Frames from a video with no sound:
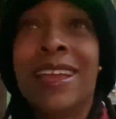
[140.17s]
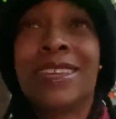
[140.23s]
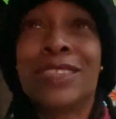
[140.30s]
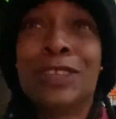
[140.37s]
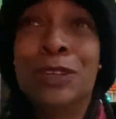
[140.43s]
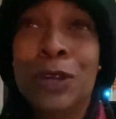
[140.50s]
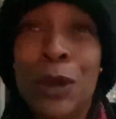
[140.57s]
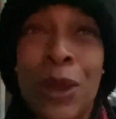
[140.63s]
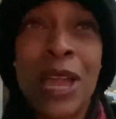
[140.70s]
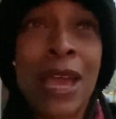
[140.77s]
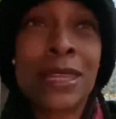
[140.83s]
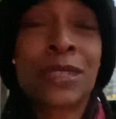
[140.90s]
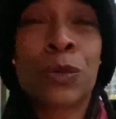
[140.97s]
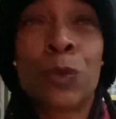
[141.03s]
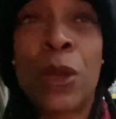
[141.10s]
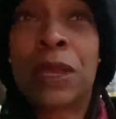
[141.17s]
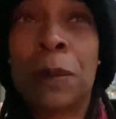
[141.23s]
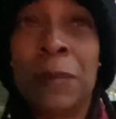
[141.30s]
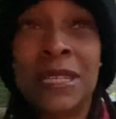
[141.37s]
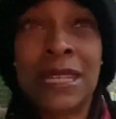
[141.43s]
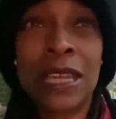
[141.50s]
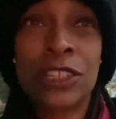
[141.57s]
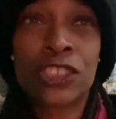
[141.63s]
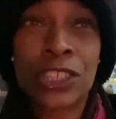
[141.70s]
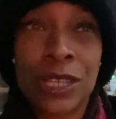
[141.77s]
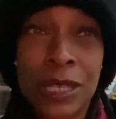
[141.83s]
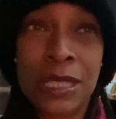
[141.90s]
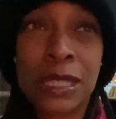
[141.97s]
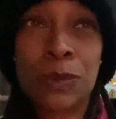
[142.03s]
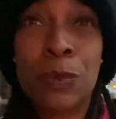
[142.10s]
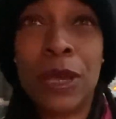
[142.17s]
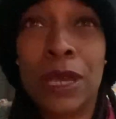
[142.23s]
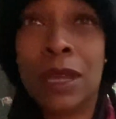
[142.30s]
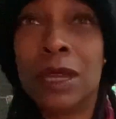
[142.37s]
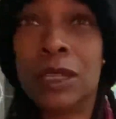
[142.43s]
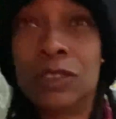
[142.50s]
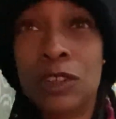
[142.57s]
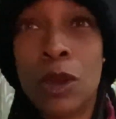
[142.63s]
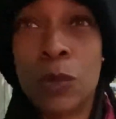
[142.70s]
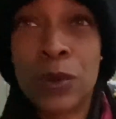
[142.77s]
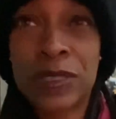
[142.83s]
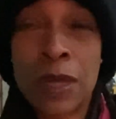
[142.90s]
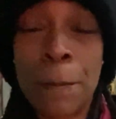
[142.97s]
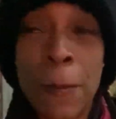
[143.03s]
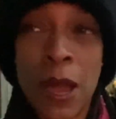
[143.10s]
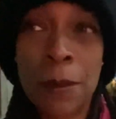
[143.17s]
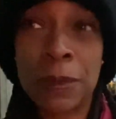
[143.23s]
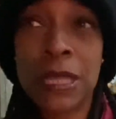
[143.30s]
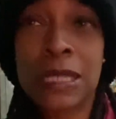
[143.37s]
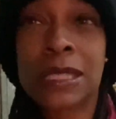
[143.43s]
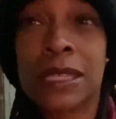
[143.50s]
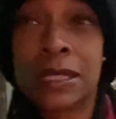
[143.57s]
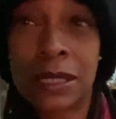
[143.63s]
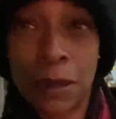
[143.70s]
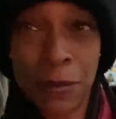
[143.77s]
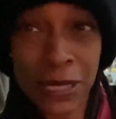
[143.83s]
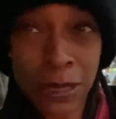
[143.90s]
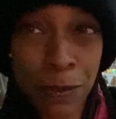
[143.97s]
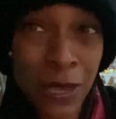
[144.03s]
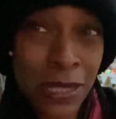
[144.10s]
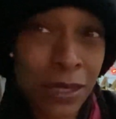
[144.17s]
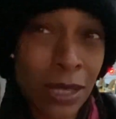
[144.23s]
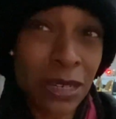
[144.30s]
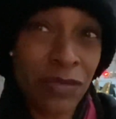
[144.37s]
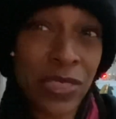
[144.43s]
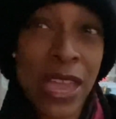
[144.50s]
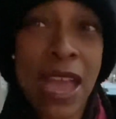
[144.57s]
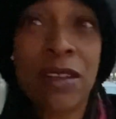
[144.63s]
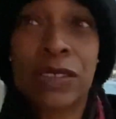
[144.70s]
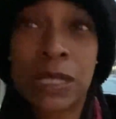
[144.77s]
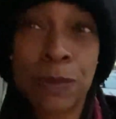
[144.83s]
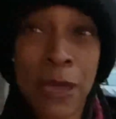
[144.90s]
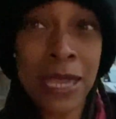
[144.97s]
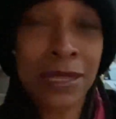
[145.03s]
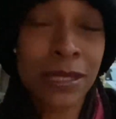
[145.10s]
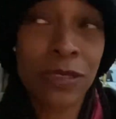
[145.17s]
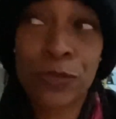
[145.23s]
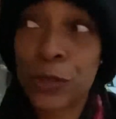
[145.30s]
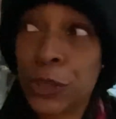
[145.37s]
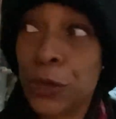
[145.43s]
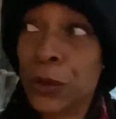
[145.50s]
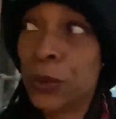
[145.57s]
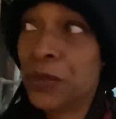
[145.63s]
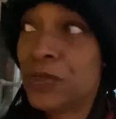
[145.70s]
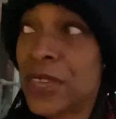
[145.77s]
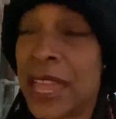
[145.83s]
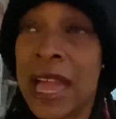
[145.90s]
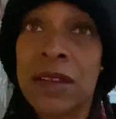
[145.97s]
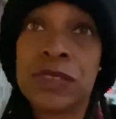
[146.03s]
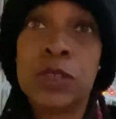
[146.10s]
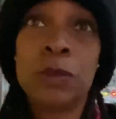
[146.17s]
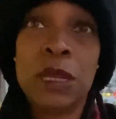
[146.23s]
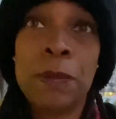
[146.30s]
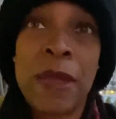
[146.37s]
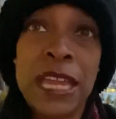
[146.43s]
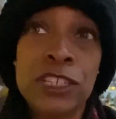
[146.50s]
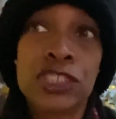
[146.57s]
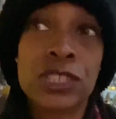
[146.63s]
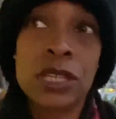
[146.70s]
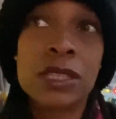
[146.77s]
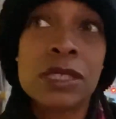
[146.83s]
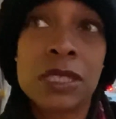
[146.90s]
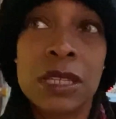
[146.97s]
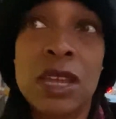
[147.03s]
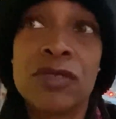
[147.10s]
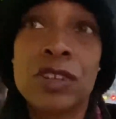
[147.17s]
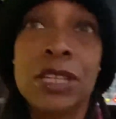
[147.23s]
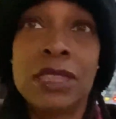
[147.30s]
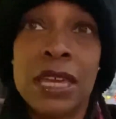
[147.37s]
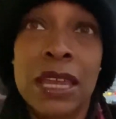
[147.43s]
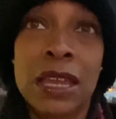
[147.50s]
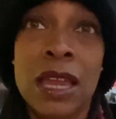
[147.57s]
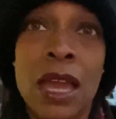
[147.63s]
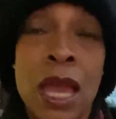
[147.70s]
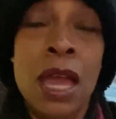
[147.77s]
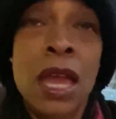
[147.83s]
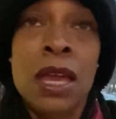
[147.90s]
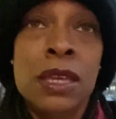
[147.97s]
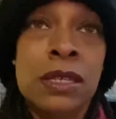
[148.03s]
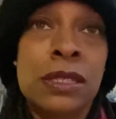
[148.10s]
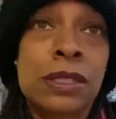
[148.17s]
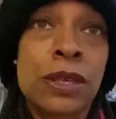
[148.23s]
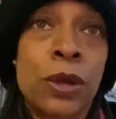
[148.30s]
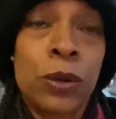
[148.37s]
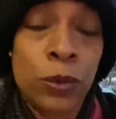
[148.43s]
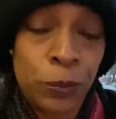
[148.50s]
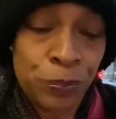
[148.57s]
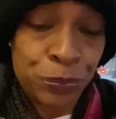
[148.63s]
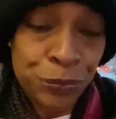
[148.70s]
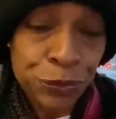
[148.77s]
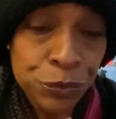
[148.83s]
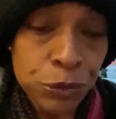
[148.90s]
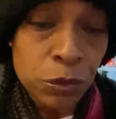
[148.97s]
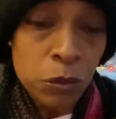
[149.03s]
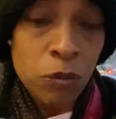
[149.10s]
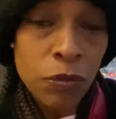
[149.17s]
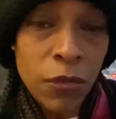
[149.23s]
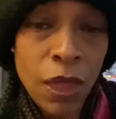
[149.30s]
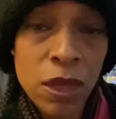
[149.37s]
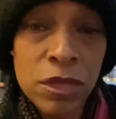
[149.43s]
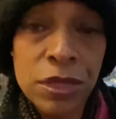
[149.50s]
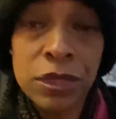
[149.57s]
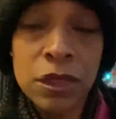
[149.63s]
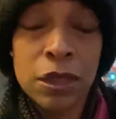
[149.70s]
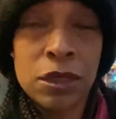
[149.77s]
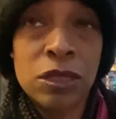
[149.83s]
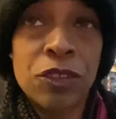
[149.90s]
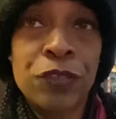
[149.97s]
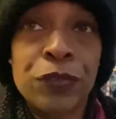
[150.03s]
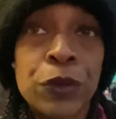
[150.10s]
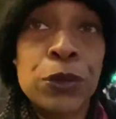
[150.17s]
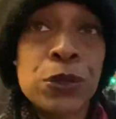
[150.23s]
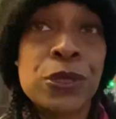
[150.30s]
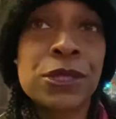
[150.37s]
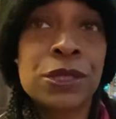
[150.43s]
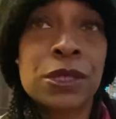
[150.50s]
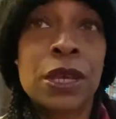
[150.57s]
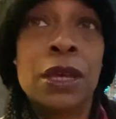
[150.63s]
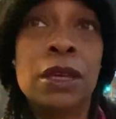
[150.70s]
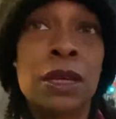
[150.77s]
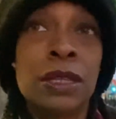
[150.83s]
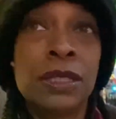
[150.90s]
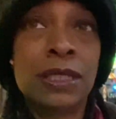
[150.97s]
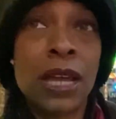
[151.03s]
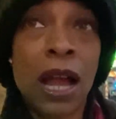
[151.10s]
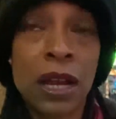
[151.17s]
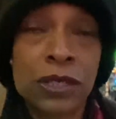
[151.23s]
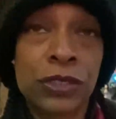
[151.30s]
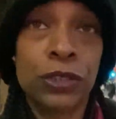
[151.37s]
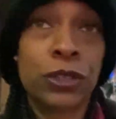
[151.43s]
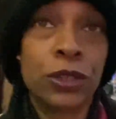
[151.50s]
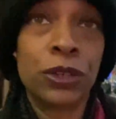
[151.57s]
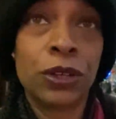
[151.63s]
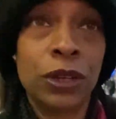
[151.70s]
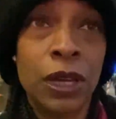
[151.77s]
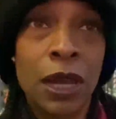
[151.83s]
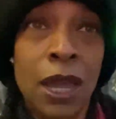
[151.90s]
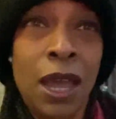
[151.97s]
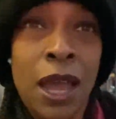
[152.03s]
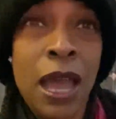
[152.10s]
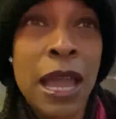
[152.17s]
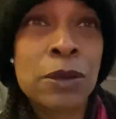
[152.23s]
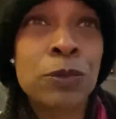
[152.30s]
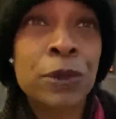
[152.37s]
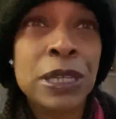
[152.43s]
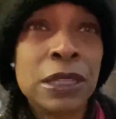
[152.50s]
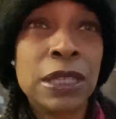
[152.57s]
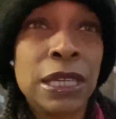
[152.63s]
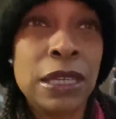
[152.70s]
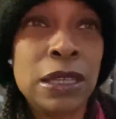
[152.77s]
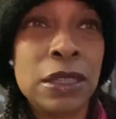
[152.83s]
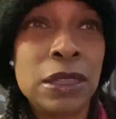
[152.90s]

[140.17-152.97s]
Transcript: you know, I had some recommendations, but, you know, with the public system, it depends on if they have space for you, if they have too many patients and everything. So the first doctor, and really,